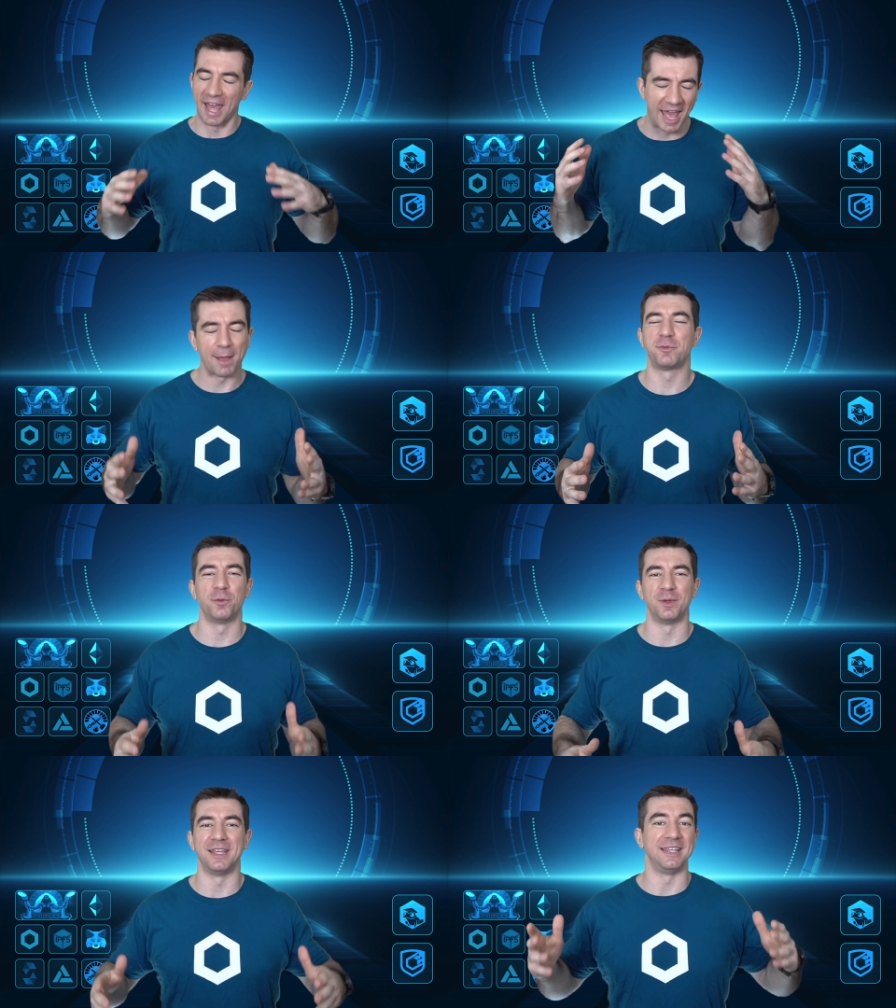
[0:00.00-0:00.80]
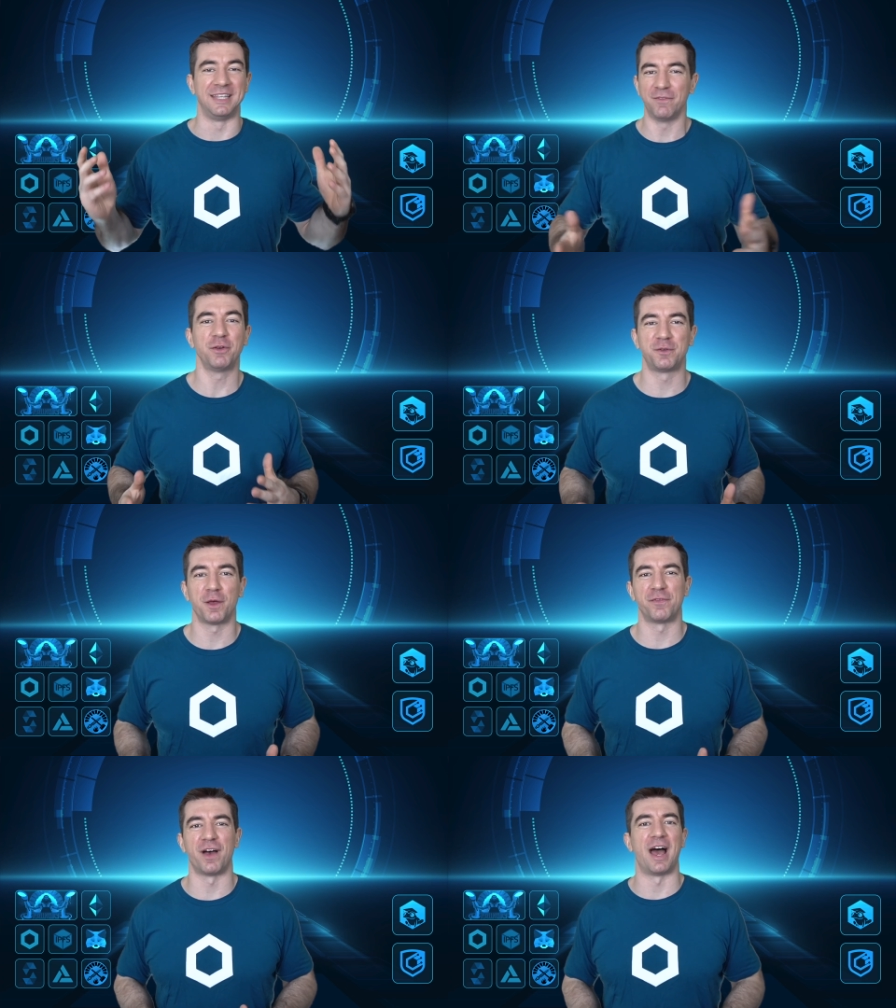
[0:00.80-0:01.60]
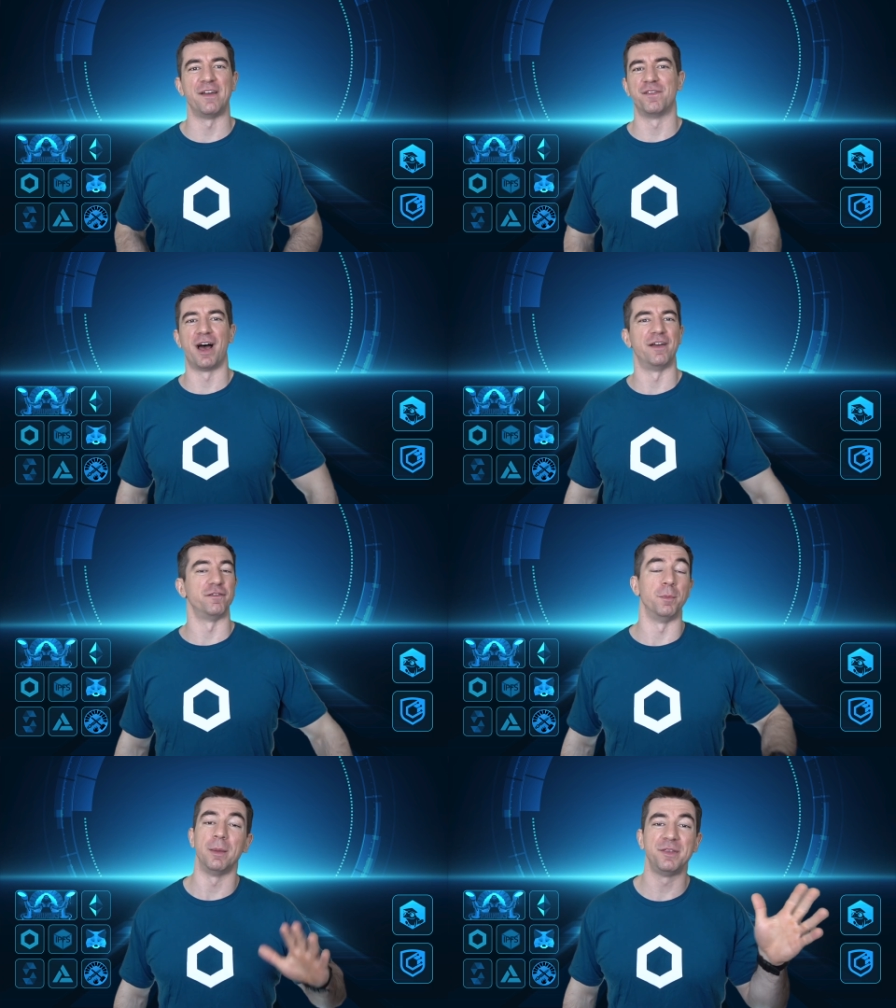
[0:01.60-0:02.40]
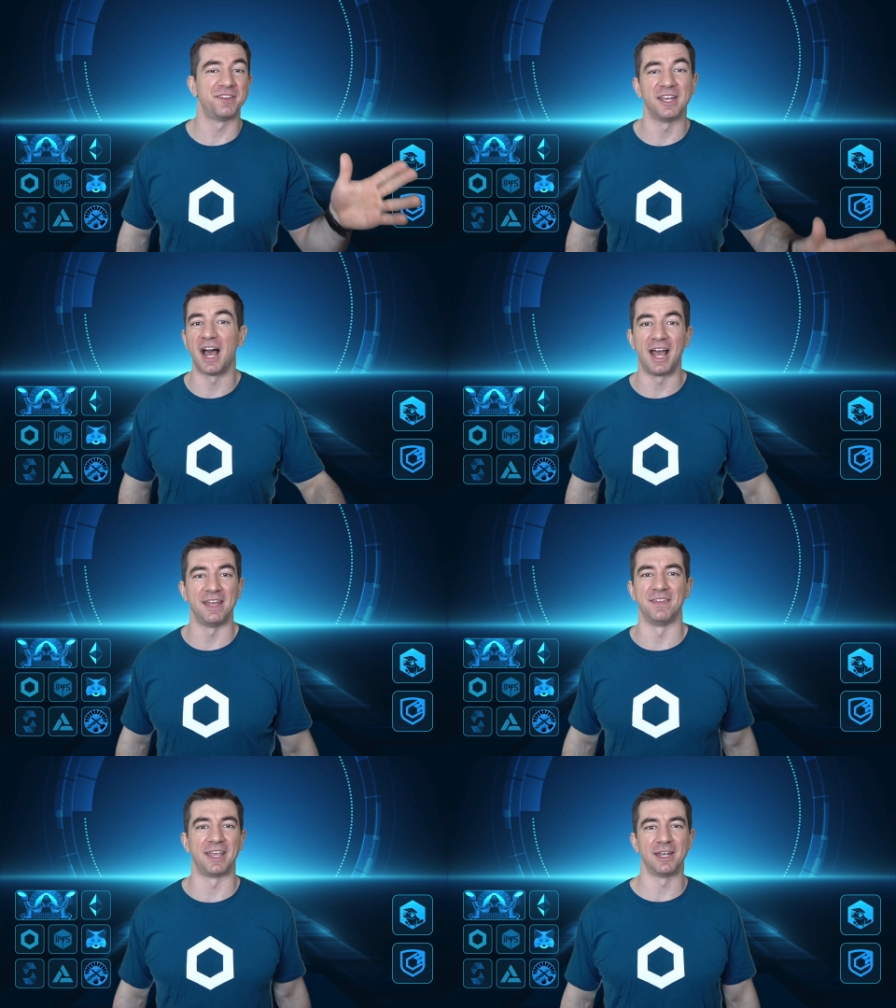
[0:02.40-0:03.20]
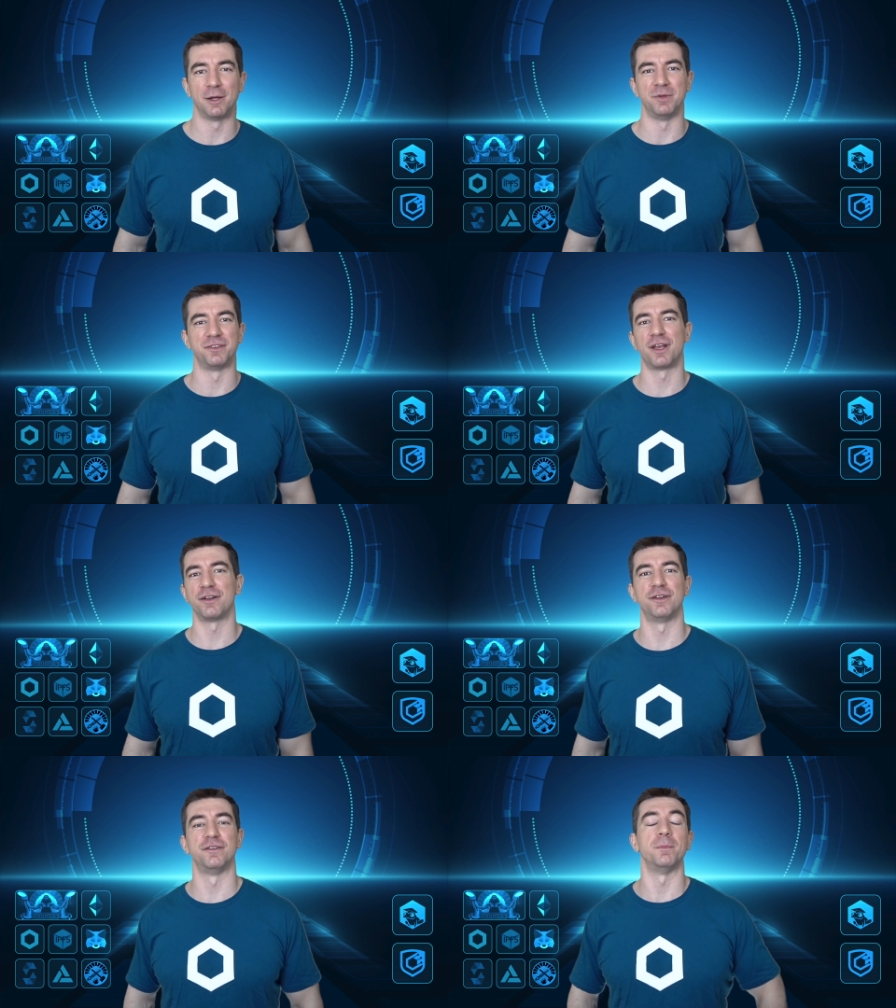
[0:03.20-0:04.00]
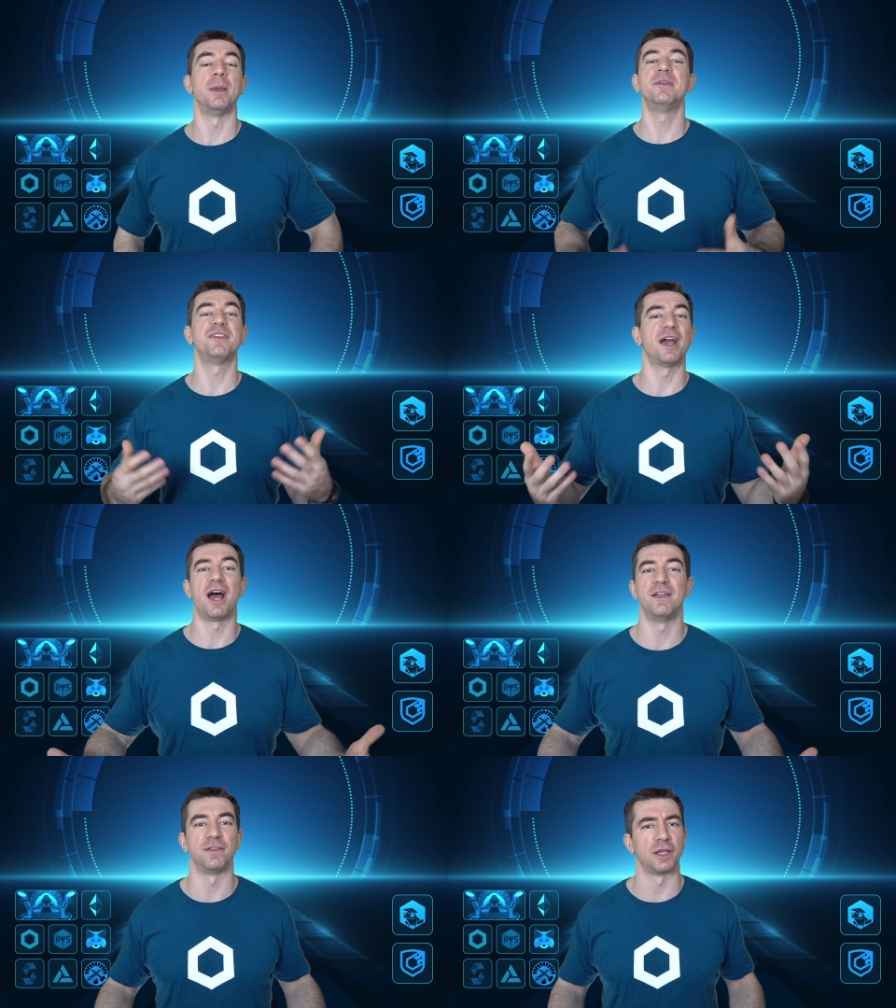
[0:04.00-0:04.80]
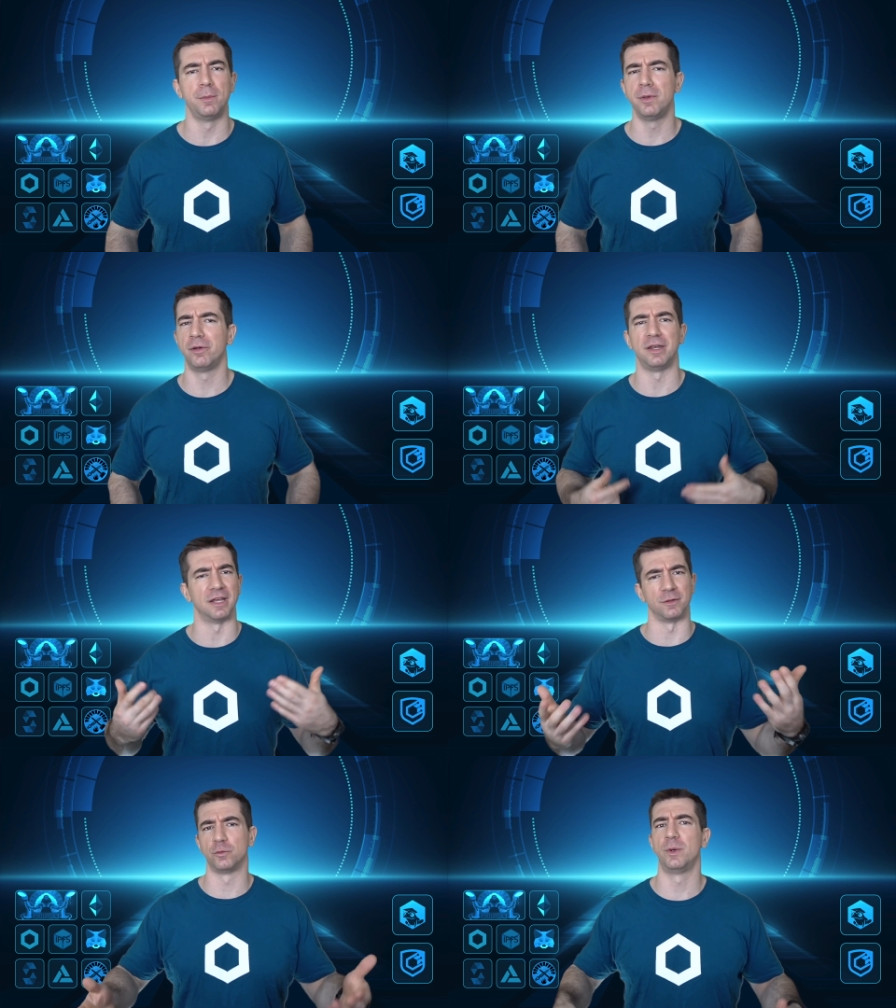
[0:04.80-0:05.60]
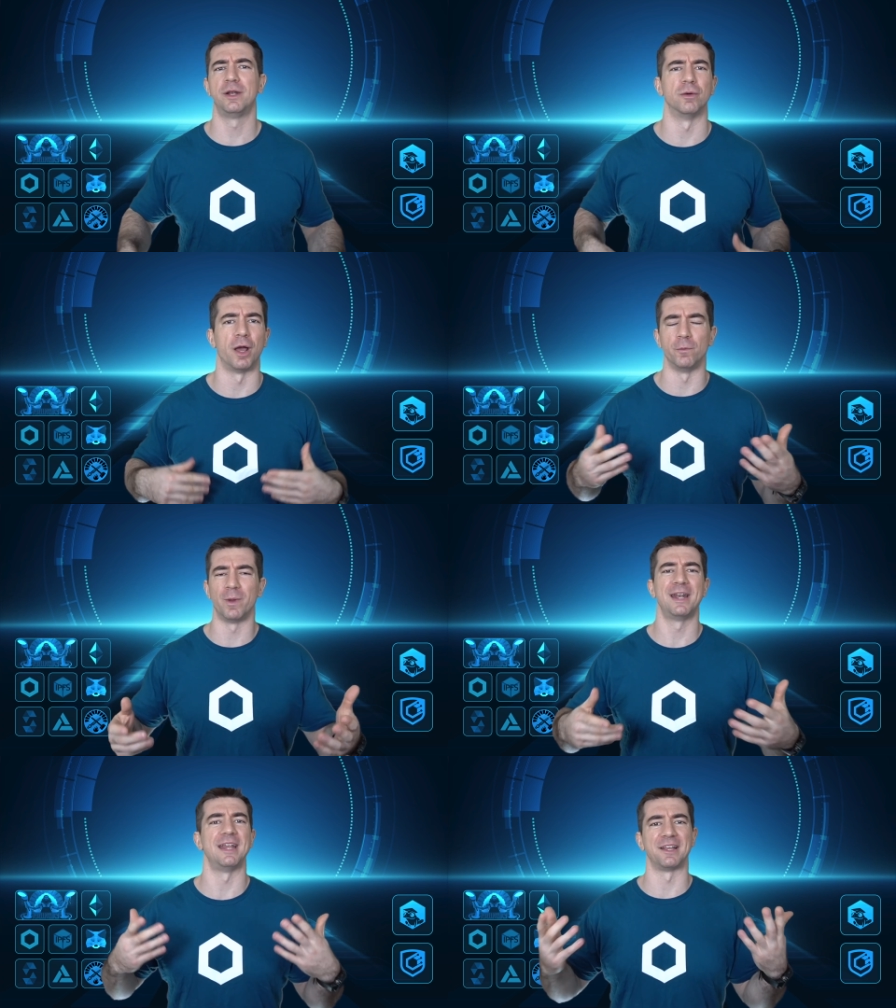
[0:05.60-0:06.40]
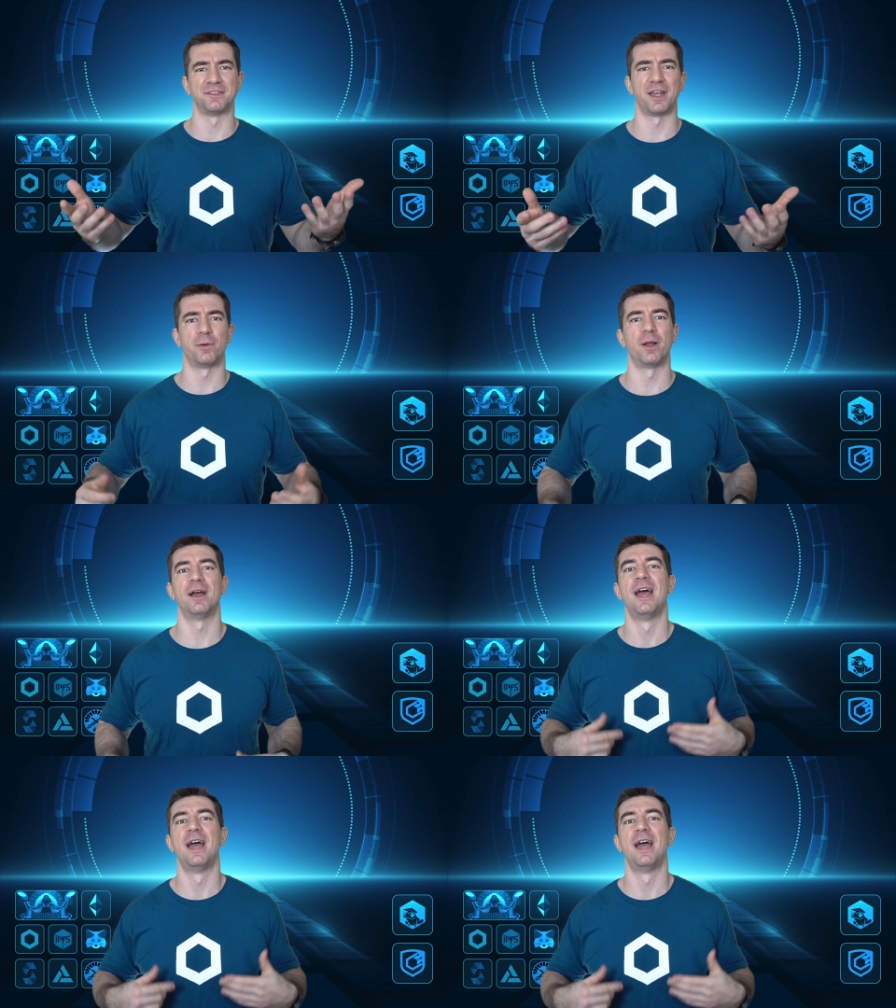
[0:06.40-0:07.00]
absolutely give yourself a high five, maybe say hi in the GitHub discussions, maybe say hi in the community on Twitter, on Reddit, etc.,